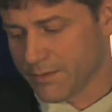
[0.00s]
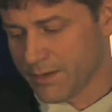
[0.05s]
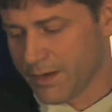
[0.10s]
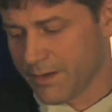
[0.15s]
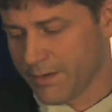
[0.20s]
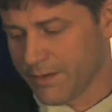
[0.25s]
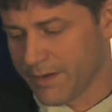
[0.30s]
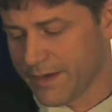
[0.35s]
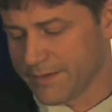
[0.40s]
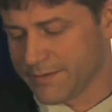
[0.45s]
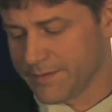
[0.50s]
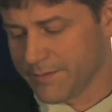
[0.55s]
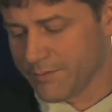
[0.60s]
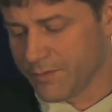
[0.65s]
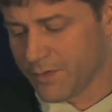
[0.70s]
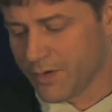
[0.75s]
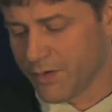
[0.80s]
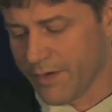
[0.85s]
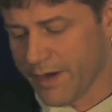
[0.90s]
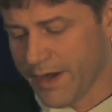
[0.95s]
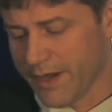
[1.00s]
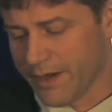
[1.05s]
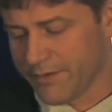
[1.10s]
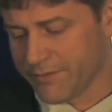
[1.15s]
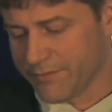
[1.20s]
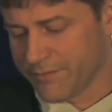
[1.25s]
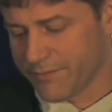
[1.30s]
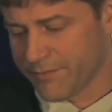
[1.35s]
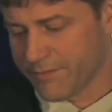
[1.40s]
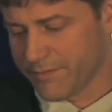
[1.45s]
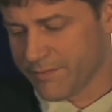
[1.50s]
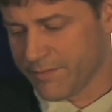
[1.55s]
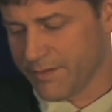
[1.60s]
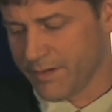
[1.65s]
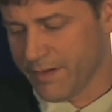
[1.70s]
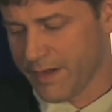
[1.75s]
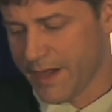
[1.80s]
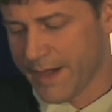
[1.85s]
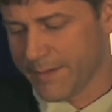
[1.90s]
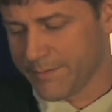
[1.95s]
We got some creative
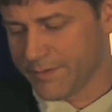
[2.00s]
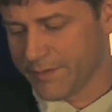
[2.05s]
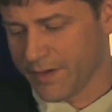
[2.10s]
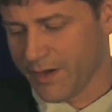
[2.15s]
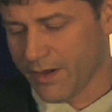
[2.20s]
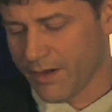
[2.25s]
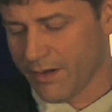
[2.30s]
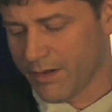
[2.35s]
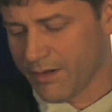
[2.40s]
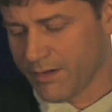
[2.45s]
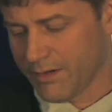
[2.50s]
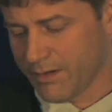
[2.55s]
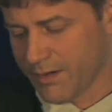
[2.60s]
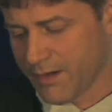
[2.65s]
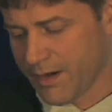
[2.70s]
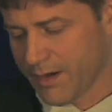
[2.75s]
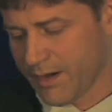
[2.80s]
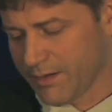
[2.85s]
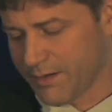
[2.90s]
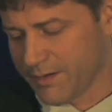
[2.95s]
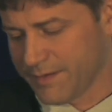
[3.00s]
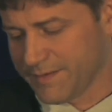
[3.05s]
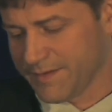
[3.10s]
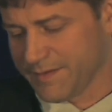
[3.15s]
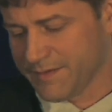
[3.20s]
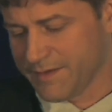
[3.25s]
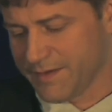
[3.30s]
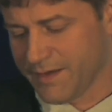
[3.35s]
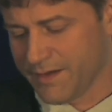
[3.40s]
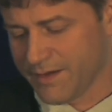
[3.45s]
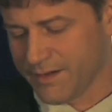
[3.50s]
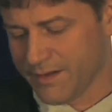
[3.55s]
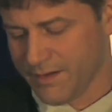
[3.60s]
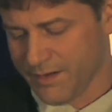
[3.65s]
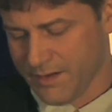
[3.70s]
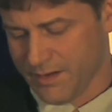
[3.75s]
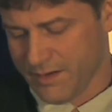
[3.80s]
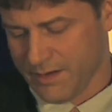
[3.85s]
names here, and this is the